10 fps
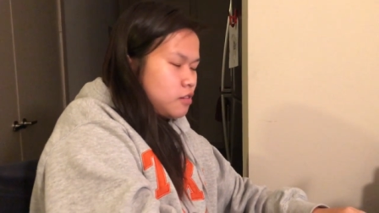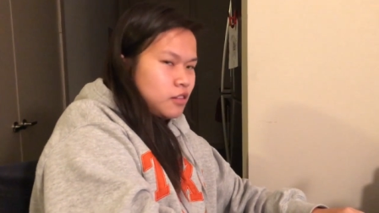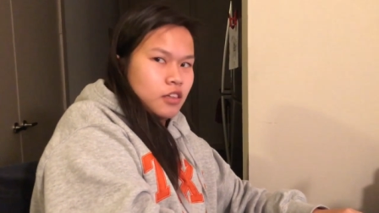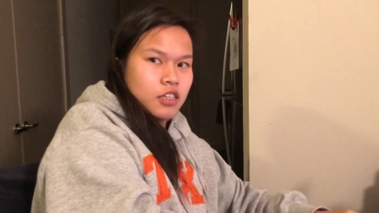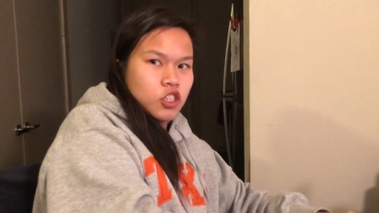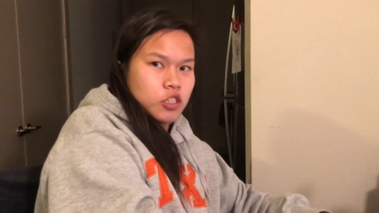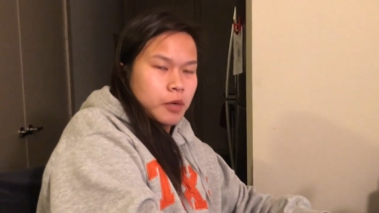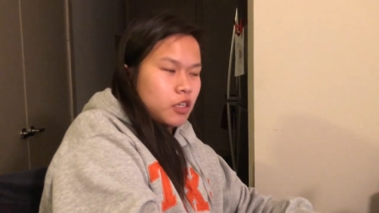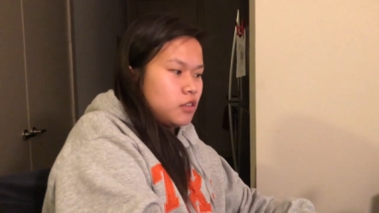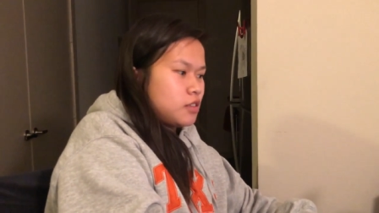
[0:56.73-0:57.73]
Lilly
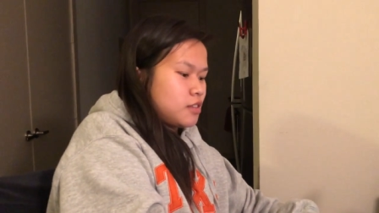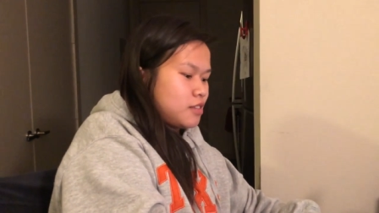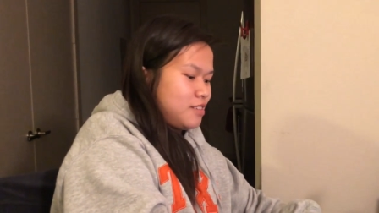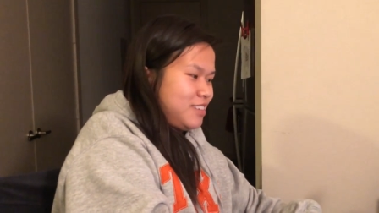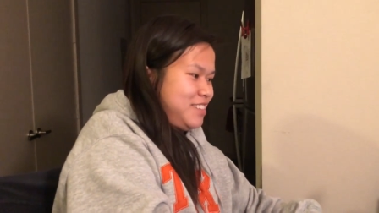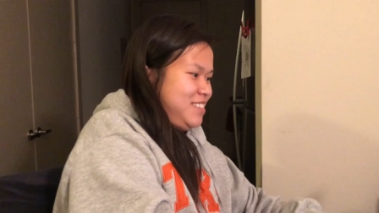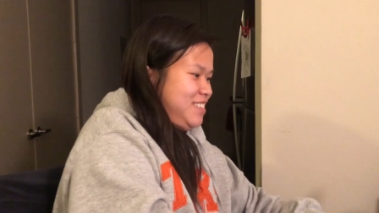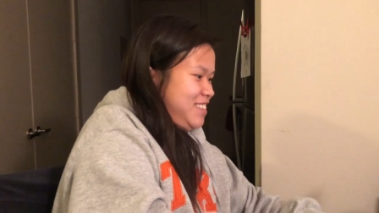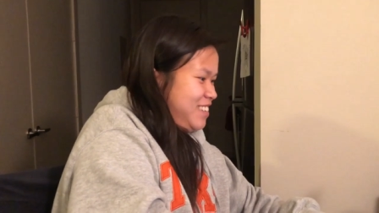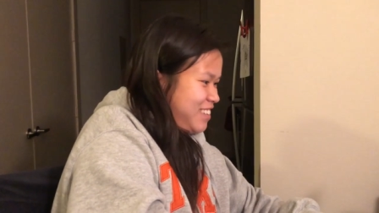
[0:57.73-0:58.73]
Schmaltz
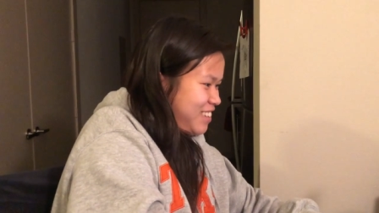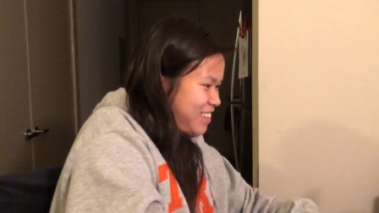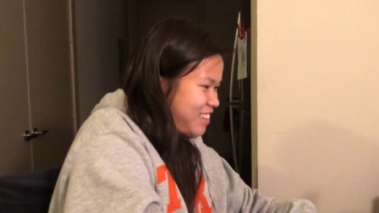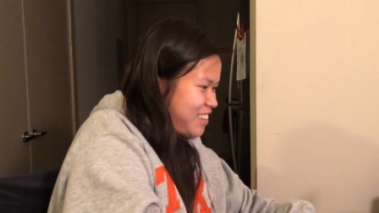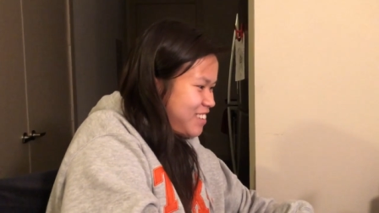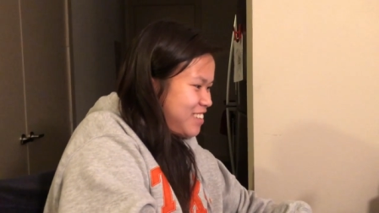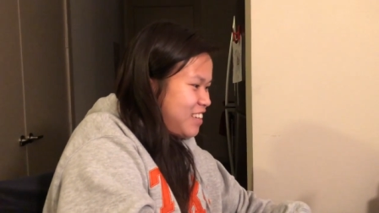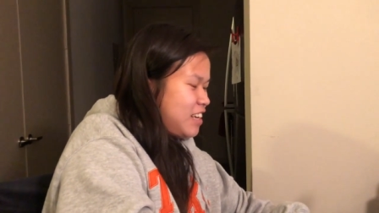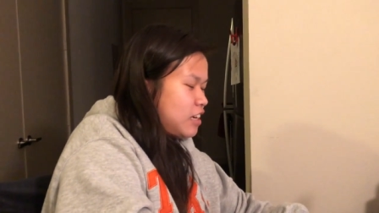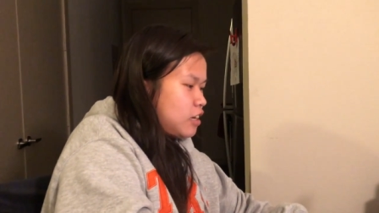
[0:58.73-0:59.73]
and what do you talk about?
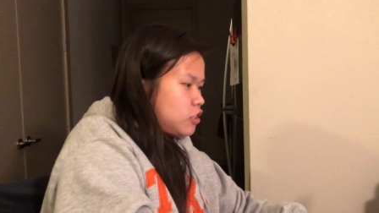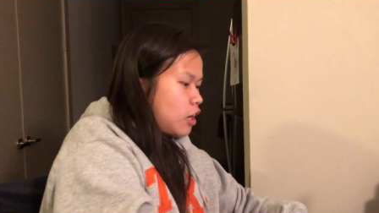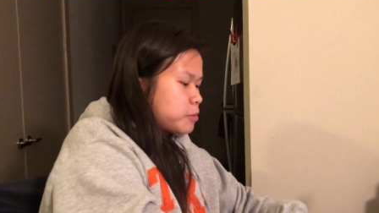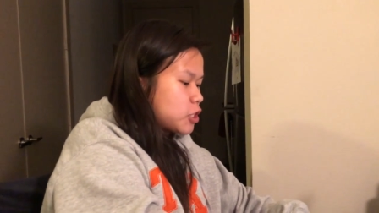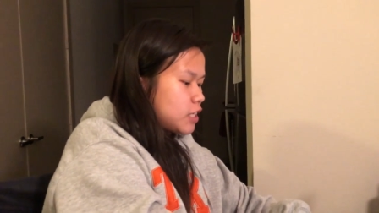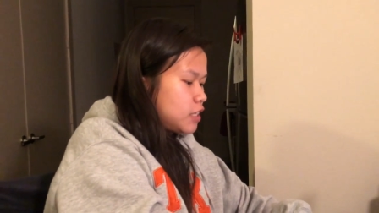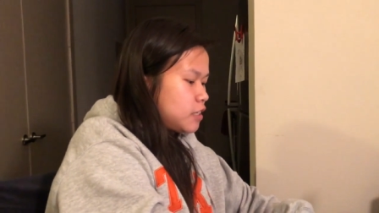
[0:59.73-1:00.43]
Adoption.